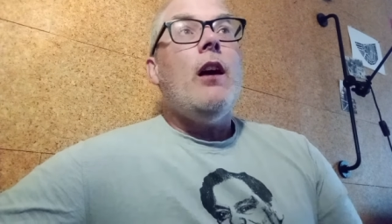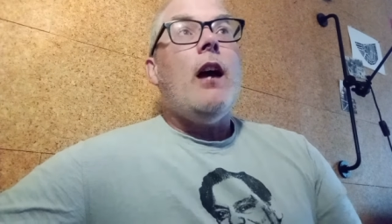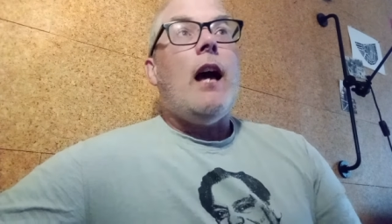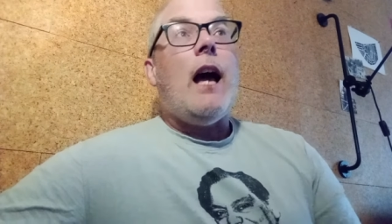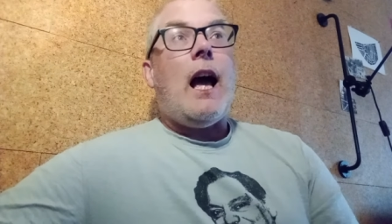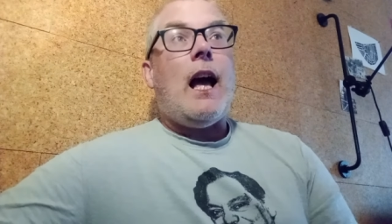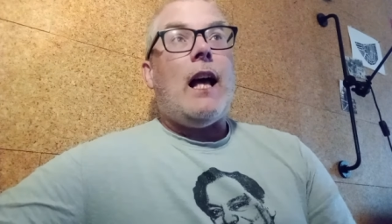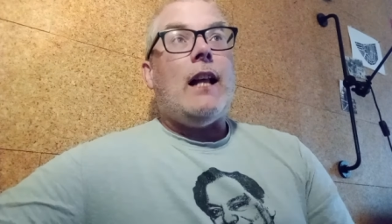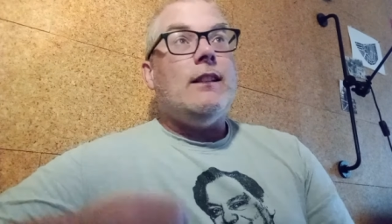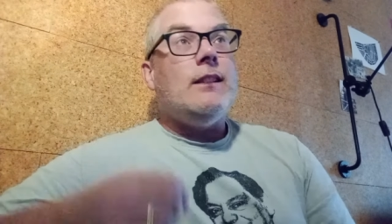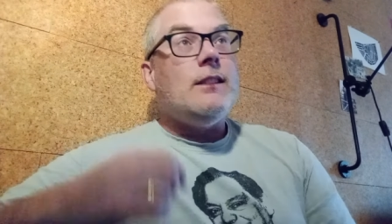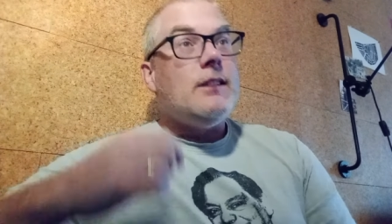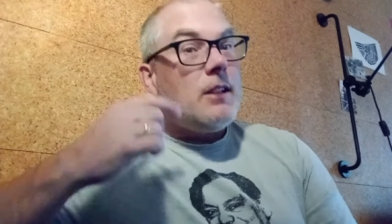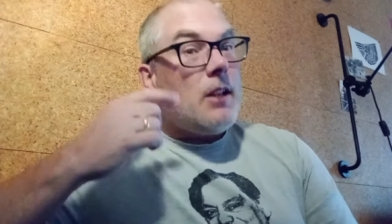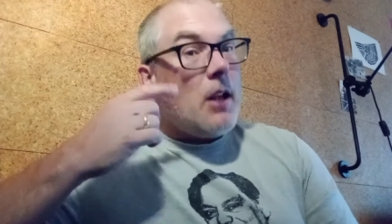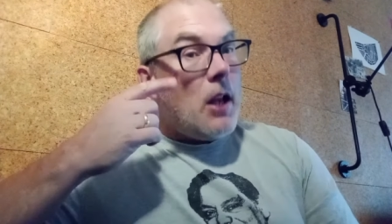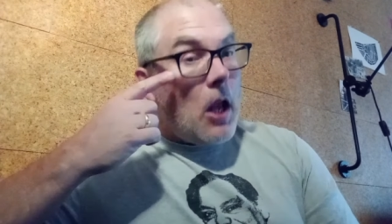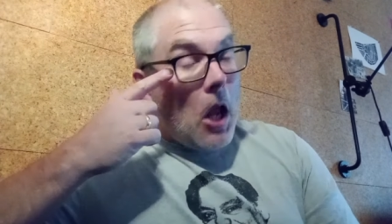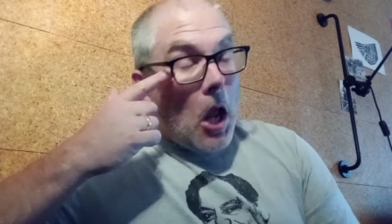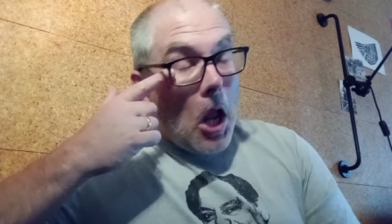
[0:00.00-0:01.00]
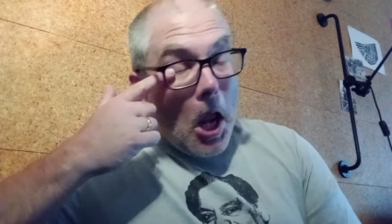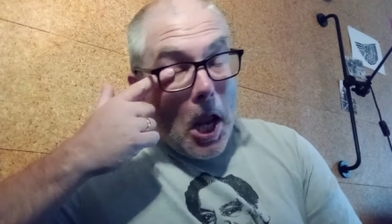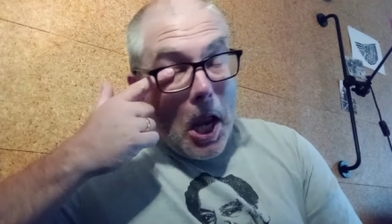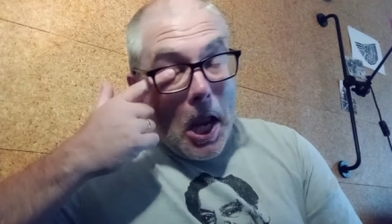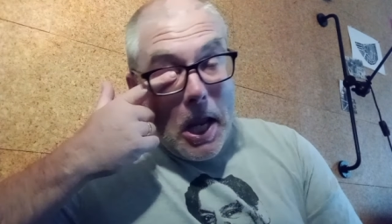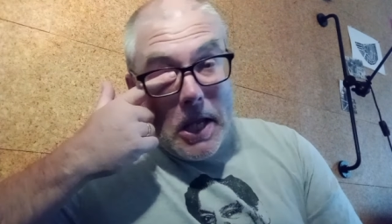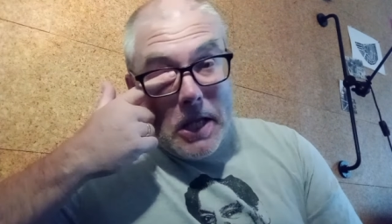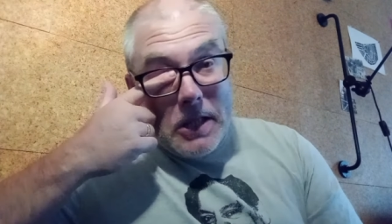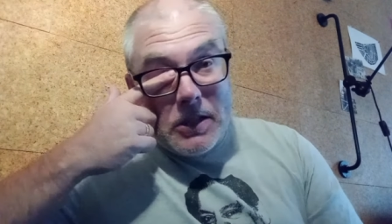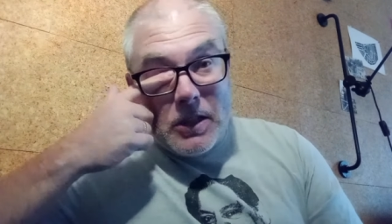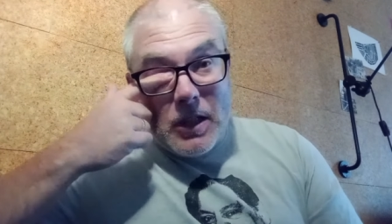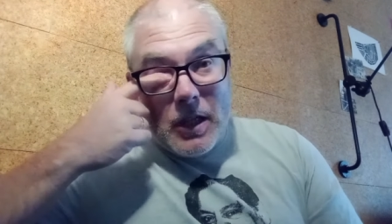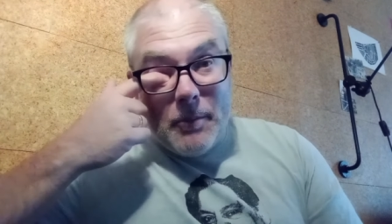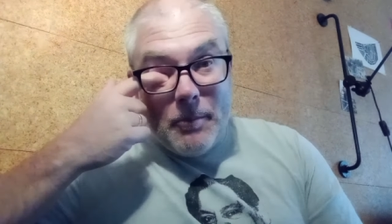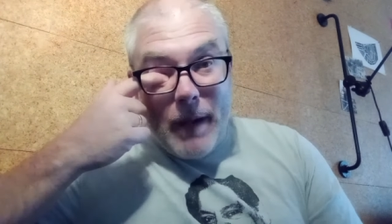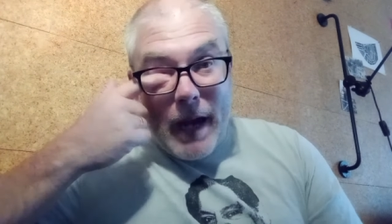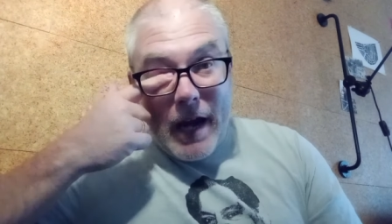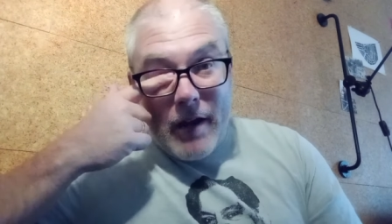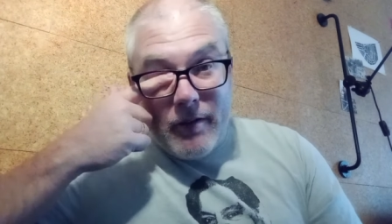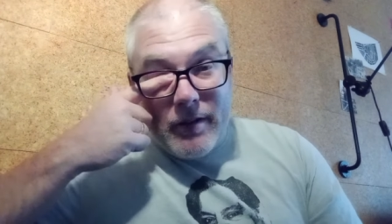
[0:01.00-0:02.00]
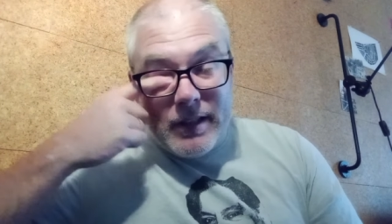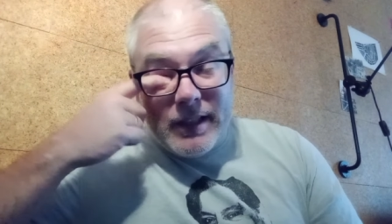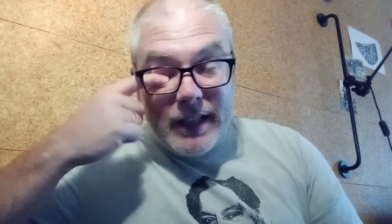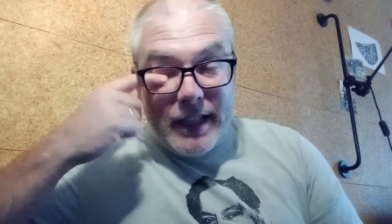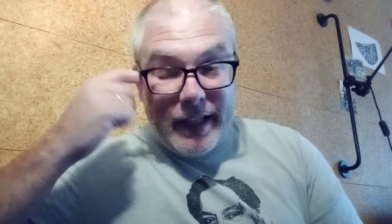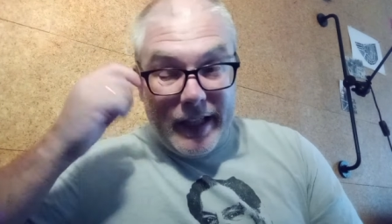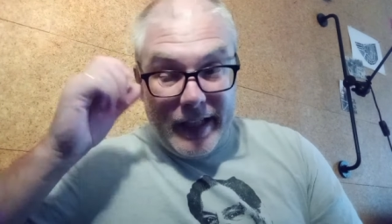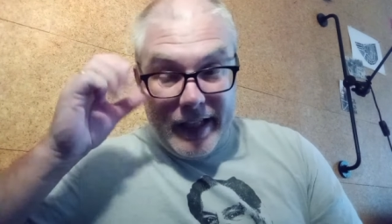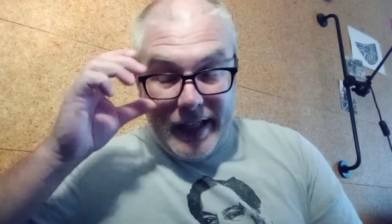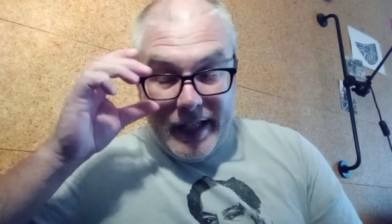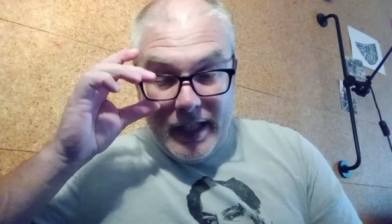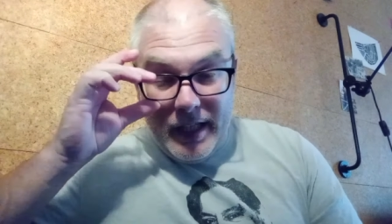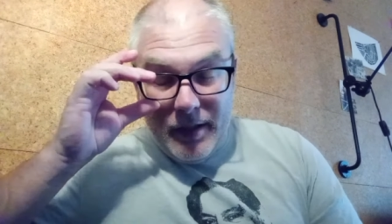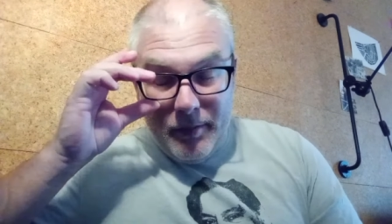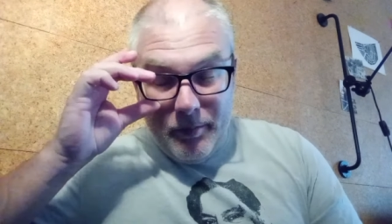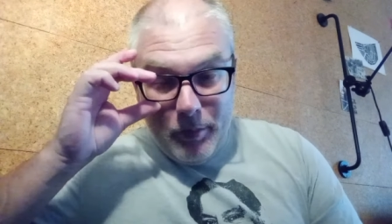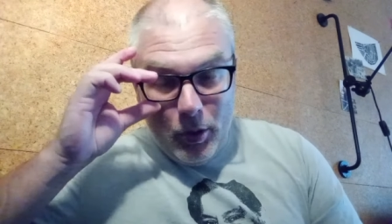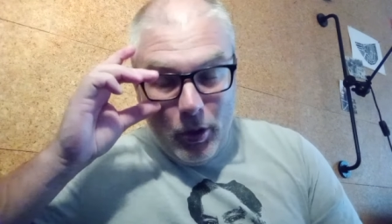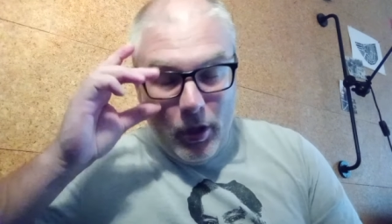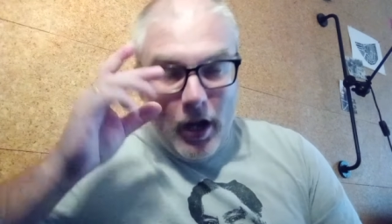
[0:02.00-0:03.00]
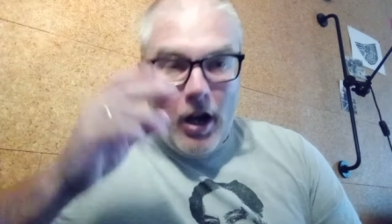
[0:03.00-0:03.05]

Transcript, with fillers: and he's apparently put